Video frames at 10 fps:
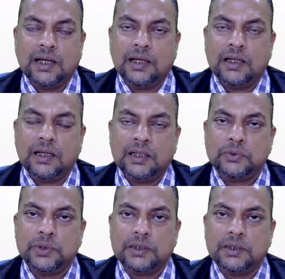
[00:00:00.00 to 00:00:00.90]

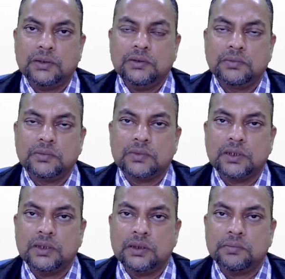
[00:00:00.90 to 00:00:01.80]
As we say, no,
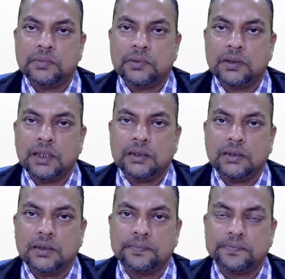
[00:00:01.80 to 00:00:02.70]

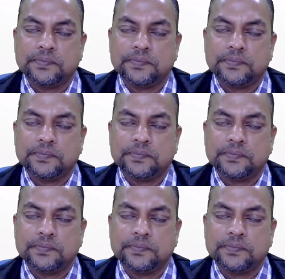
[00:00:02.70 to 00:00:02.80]
like,